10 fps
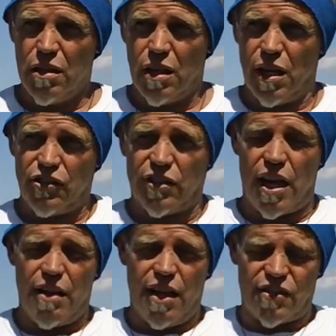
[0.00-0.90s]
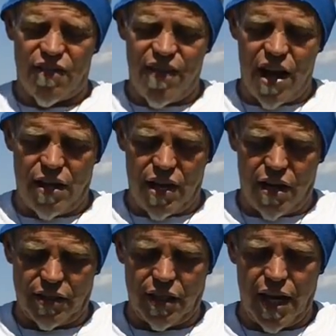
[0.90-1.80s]
And I'll say this, I found
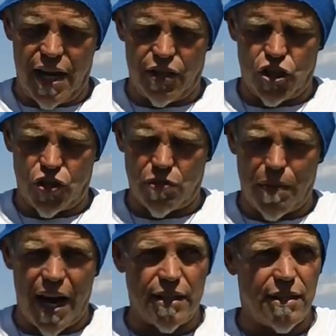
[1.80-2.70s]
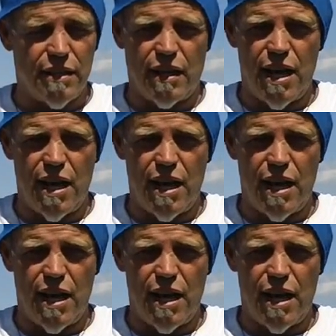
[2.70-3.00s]
out today that Joseph Biden's son